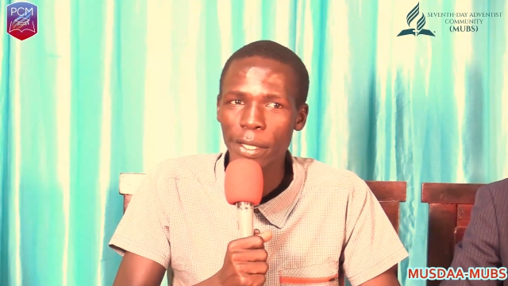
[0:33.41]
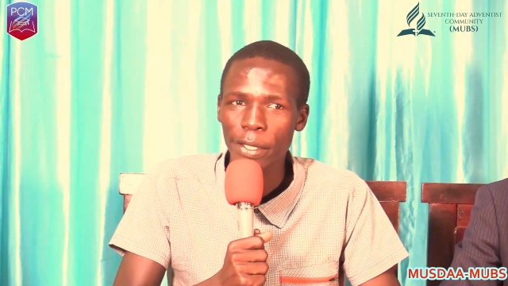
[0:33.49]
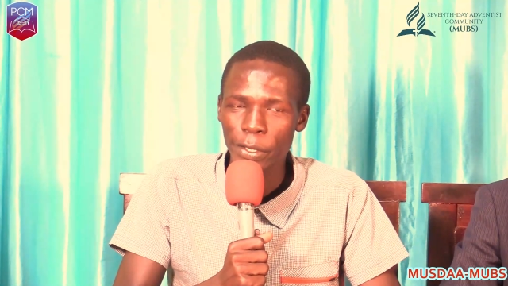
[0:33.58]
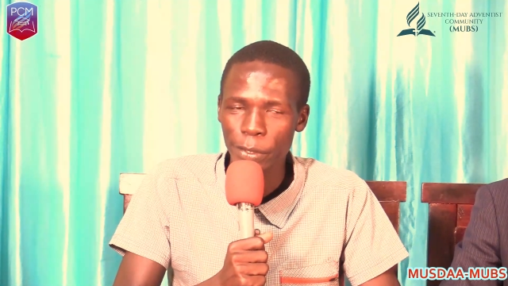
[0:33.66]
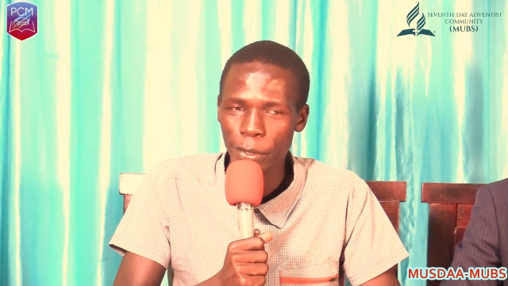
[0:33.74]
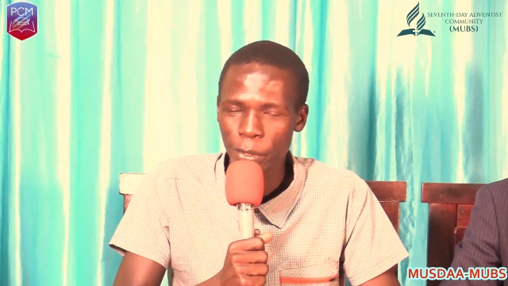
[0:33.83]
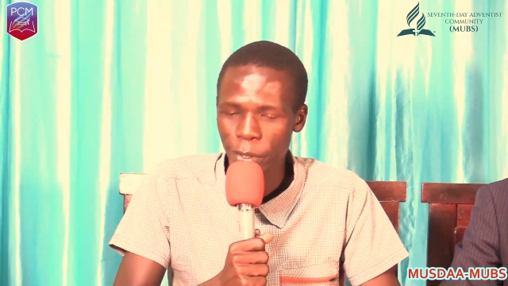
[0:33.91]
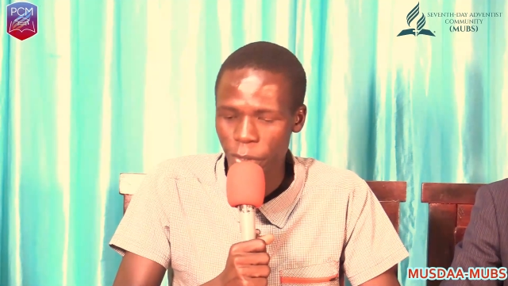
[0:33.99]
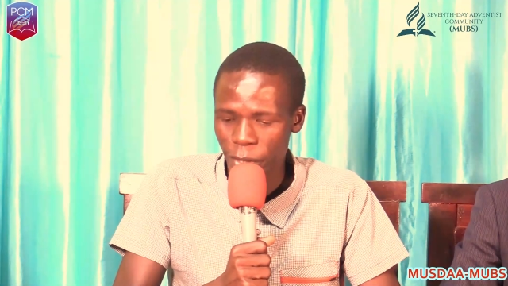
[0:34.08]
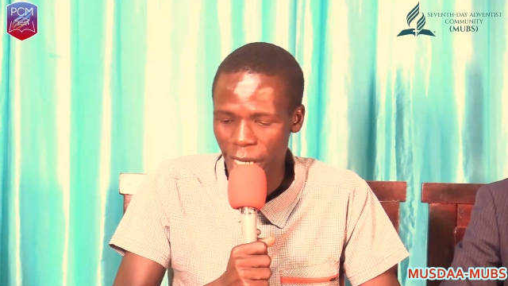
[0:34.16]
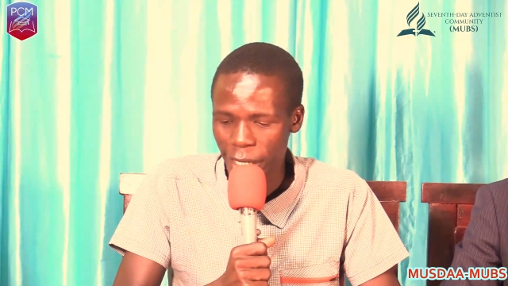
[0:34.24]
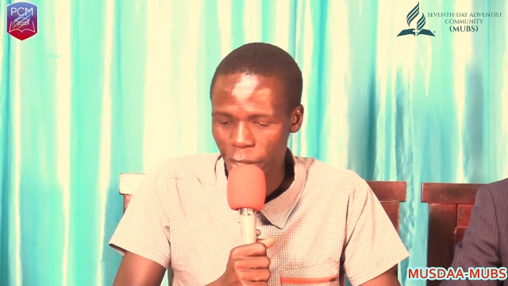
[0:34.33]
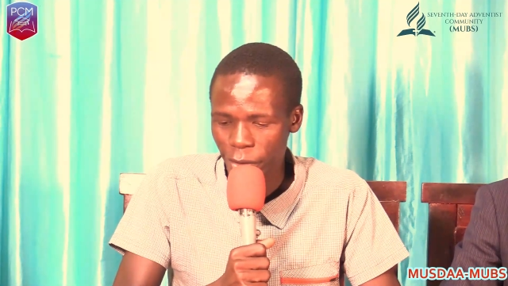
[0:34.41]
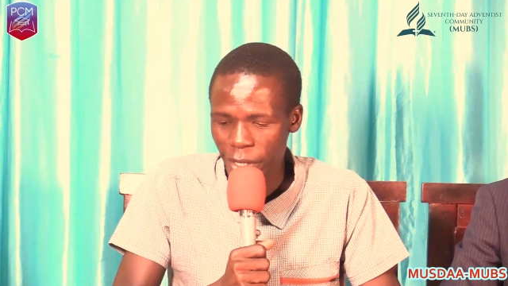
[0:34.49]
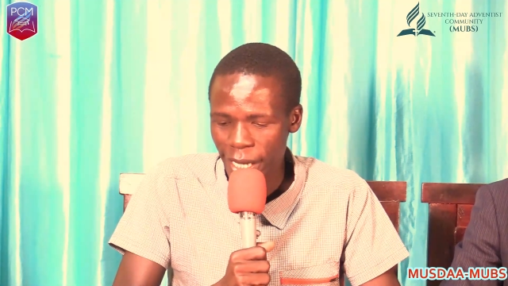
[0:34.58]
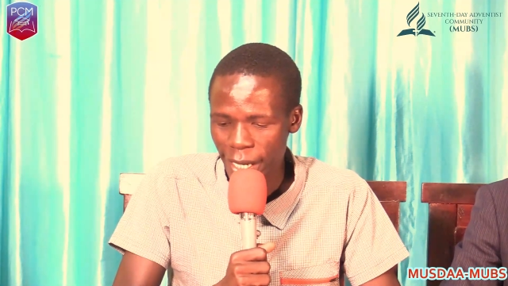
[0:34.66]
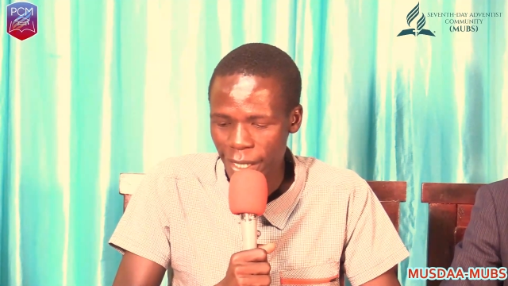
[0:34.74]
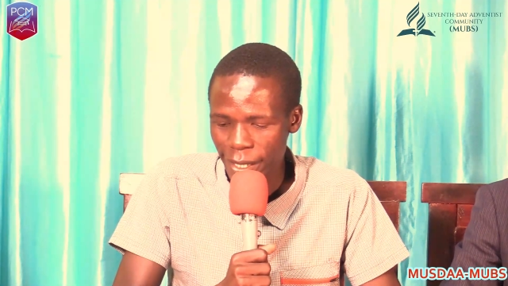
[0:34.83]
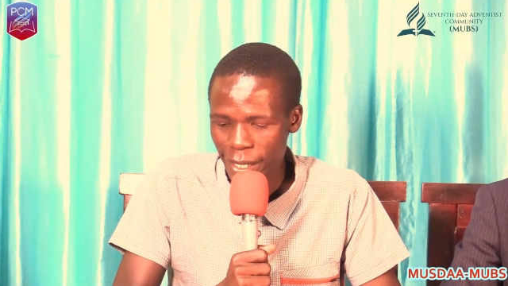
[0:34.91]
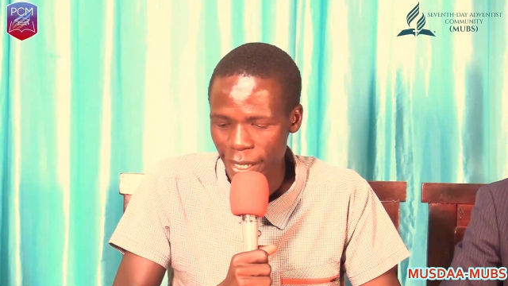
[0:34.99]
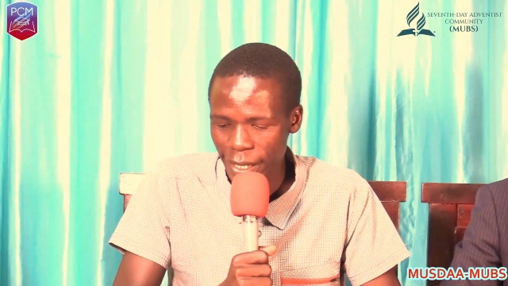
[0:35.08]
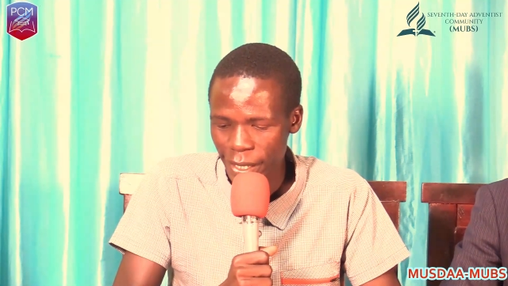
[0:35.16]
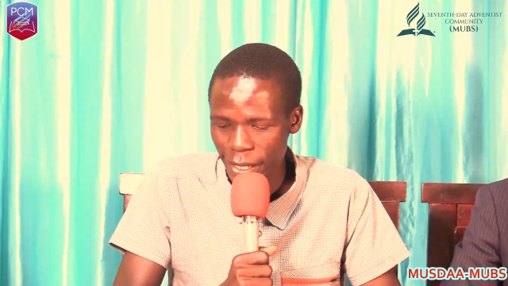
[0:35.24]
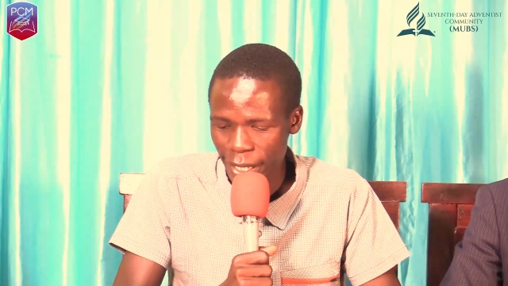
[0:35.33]
so you can contact
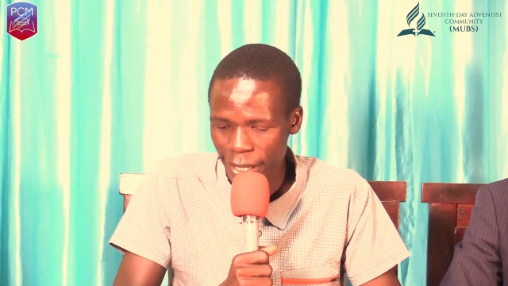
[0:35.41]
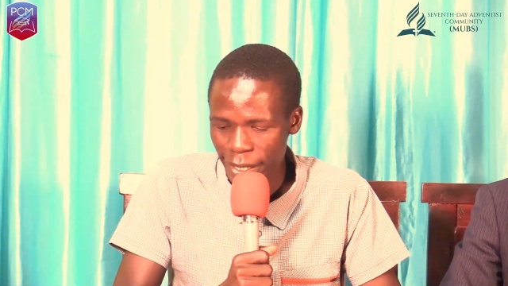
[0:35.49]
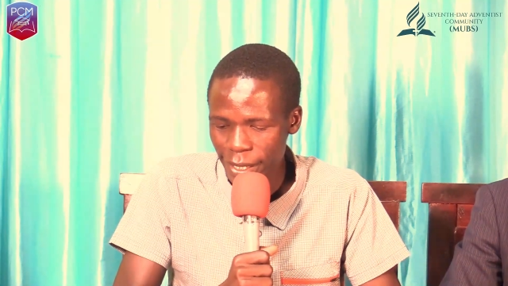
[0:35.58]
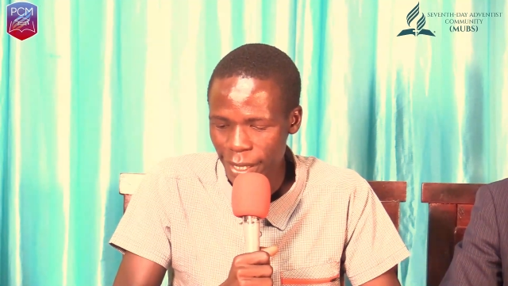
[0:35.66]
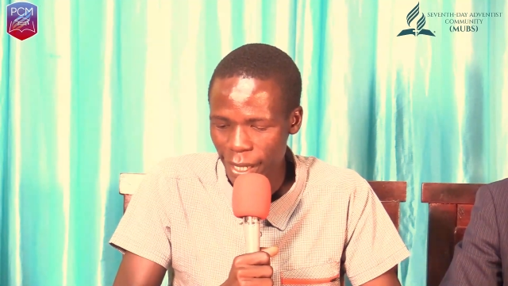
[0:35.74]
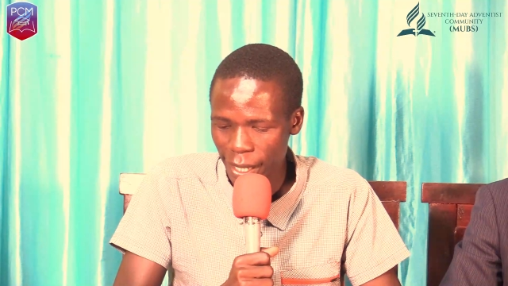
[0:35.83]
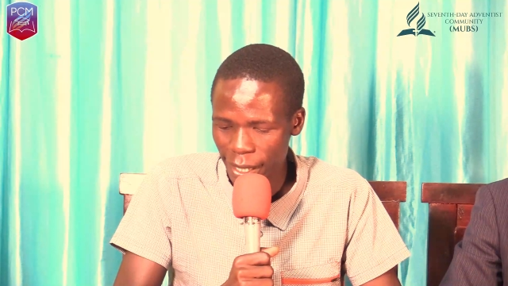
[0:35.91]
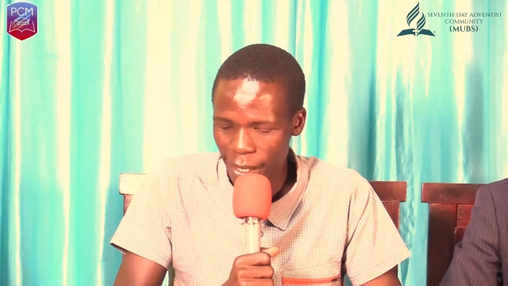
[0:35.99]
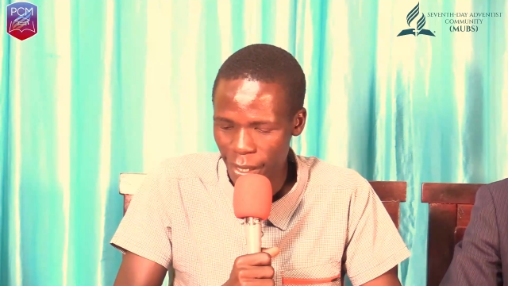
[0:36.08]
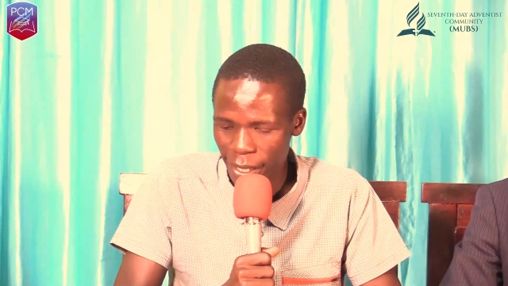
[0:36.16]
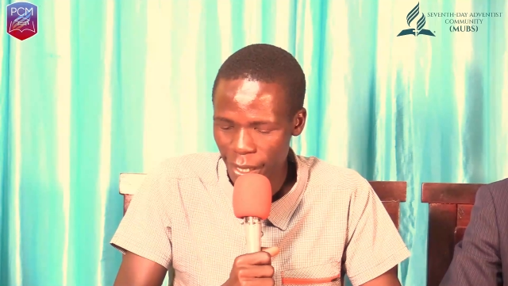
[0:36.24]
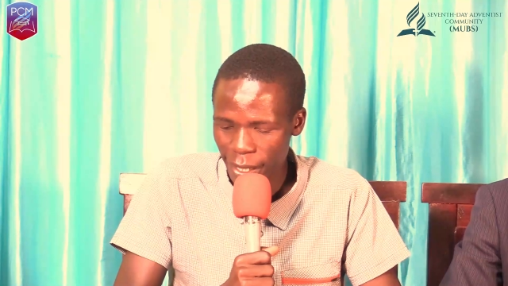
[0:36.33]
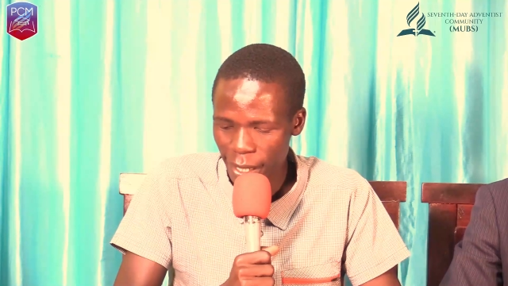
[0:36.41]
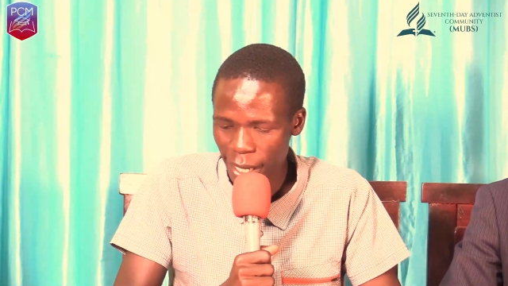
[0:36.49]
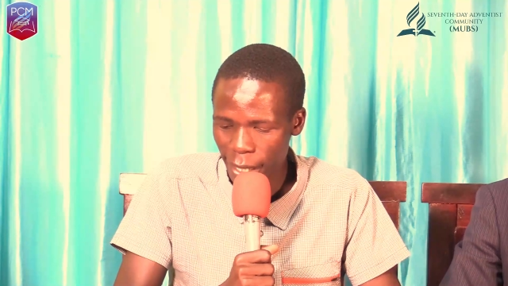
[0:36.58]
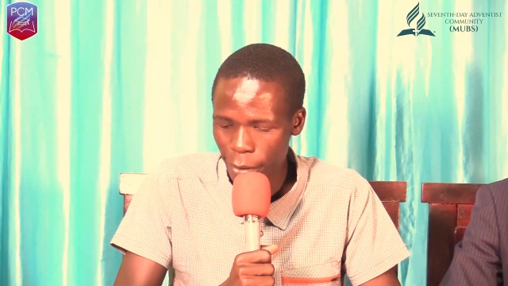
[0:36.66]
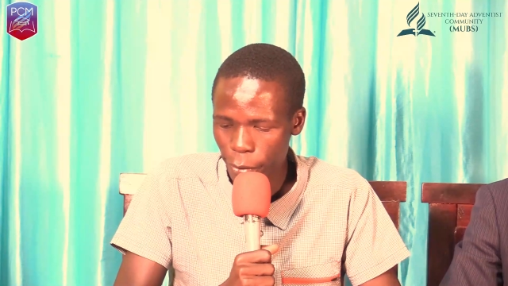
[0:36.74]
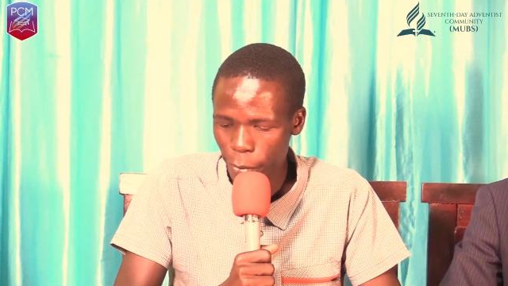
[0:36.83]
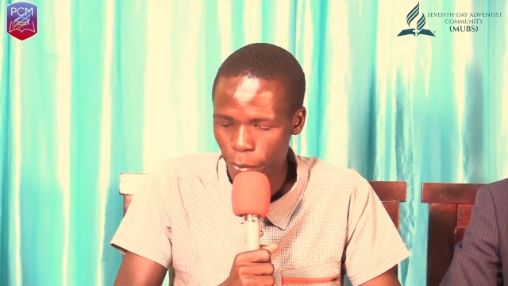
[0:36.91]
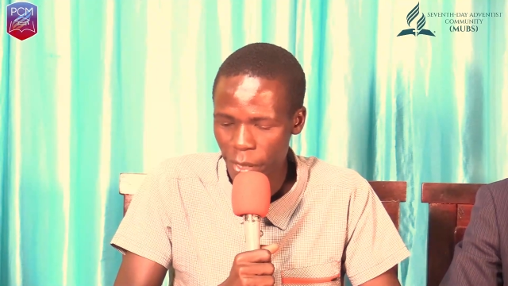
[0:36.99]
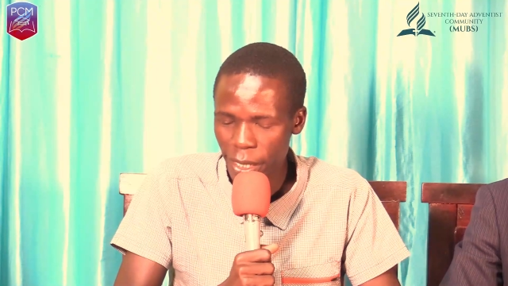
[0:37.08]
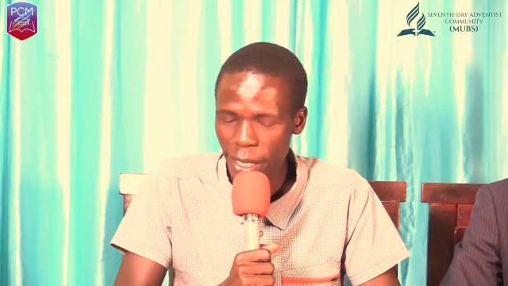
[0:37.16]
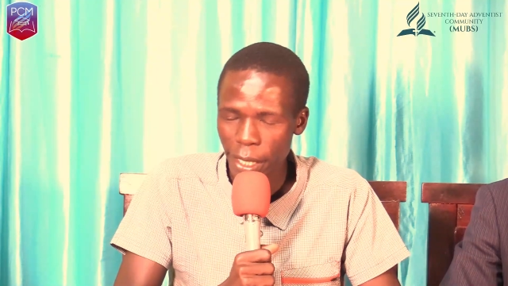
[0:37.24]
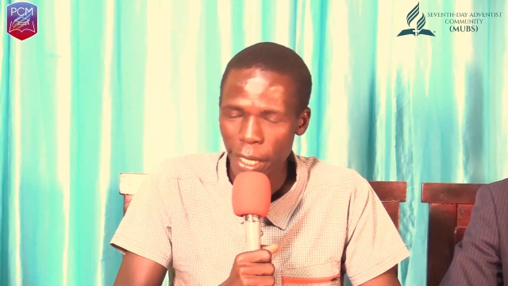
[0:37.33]
any church and get the hard
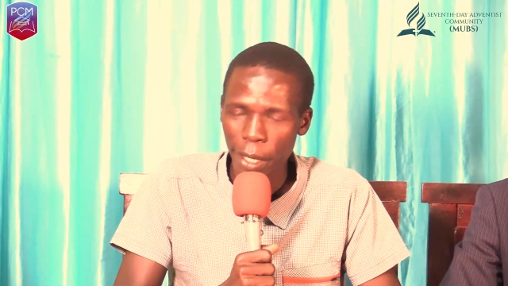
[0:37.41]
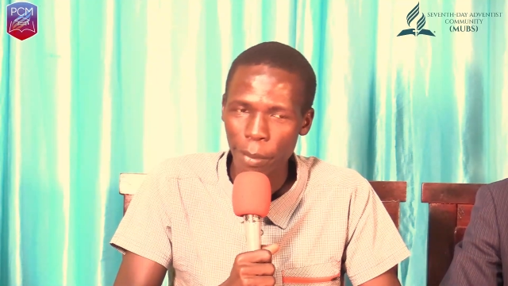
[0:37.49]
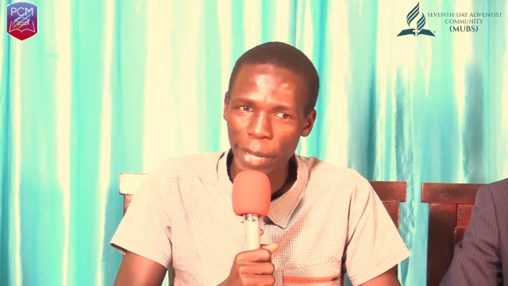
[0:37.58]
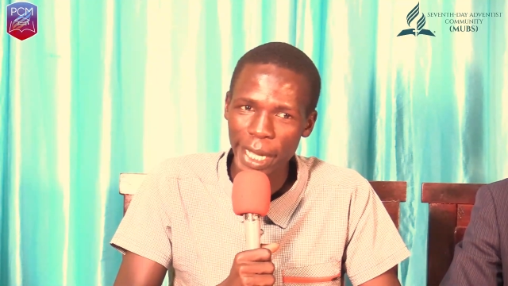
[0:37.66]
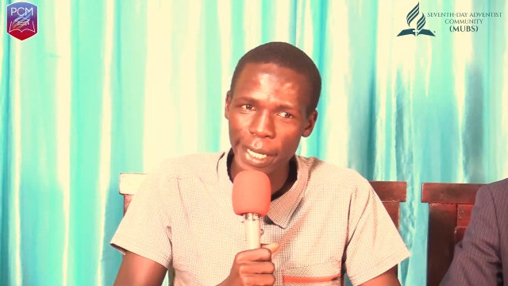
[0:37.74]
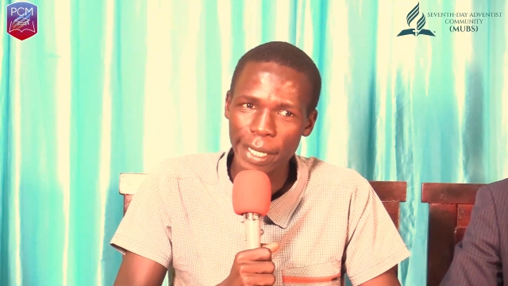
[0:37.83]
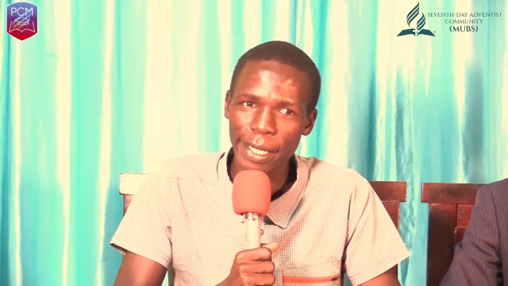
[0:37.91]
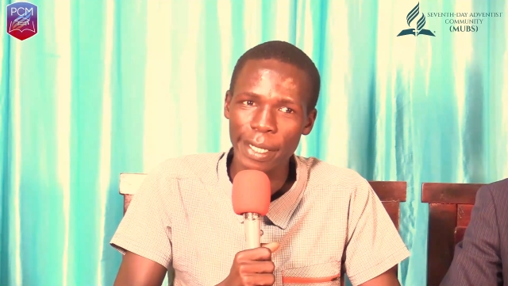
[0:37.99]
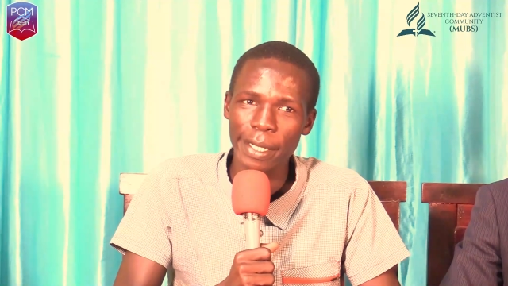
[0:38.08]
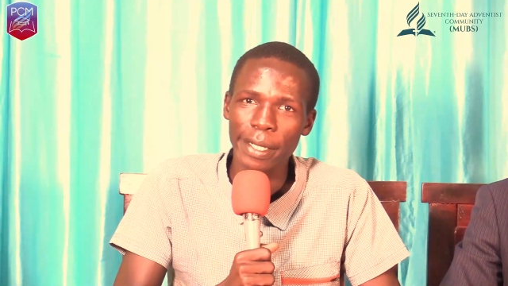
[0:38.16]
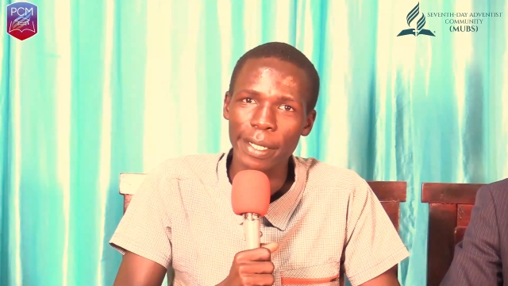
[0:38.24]
copy. But